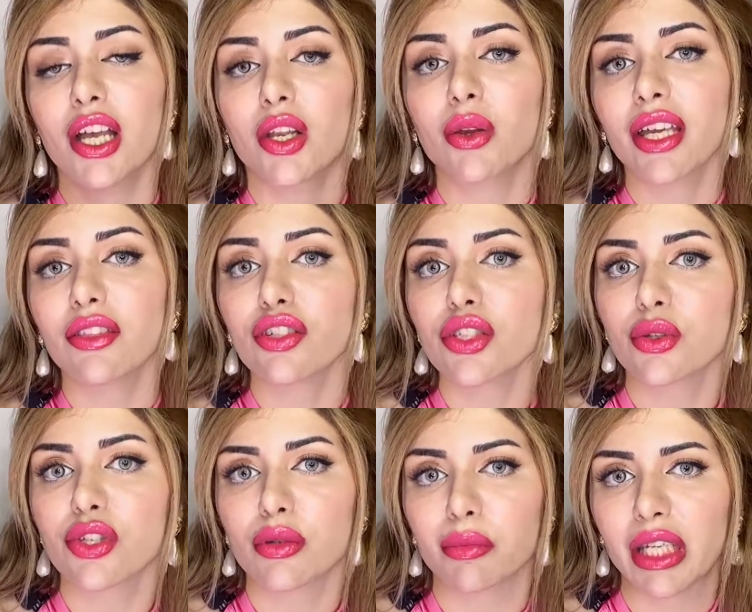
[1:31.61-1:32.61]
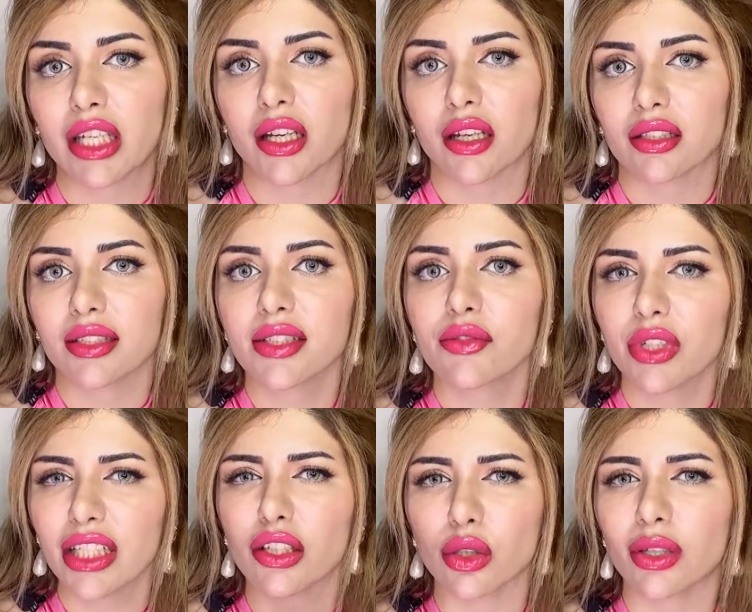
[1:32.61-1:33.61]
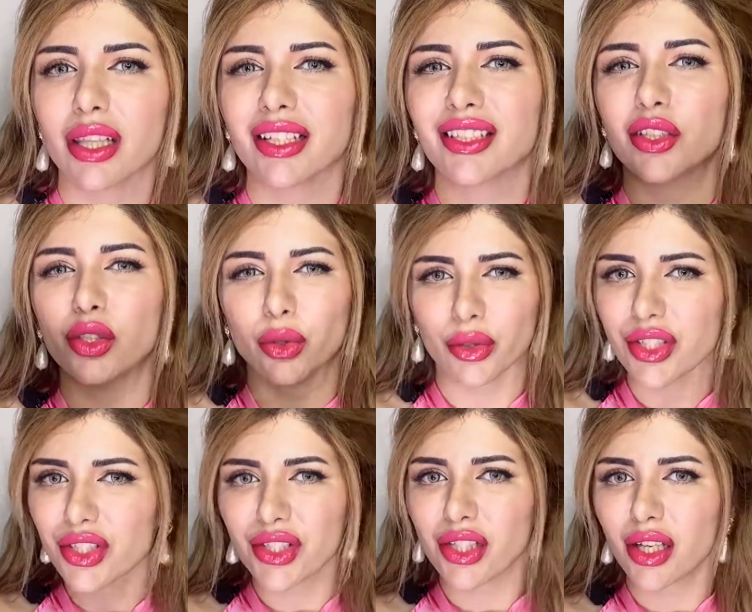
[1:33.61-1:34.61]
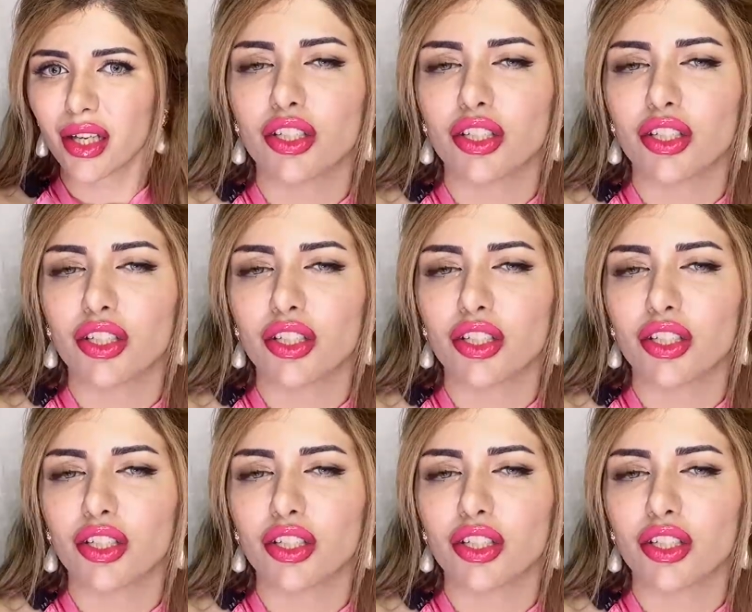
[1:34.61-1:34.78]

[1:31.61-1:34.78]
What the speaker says: Look at their social media. Does it really look like yours?